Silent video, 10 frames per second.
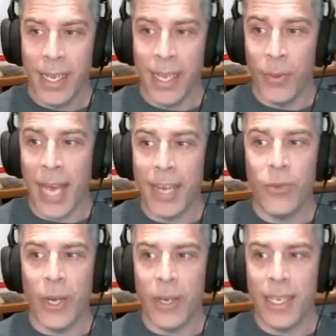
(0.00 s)
We added
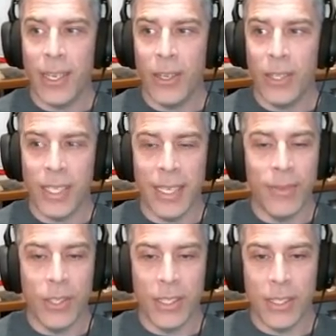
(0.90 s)
rarity colors and
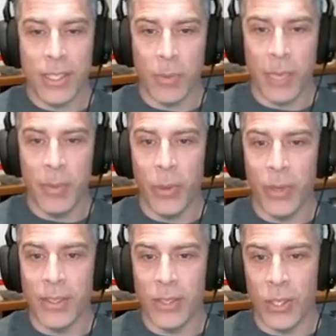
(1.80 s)
levels displayed both
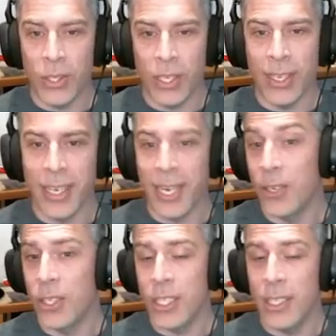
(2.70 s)
in search and on the
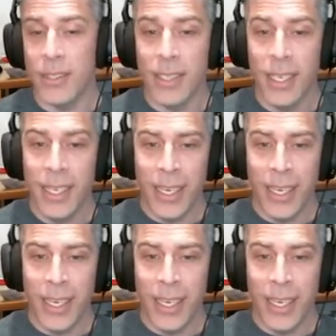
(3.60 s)
character sheets.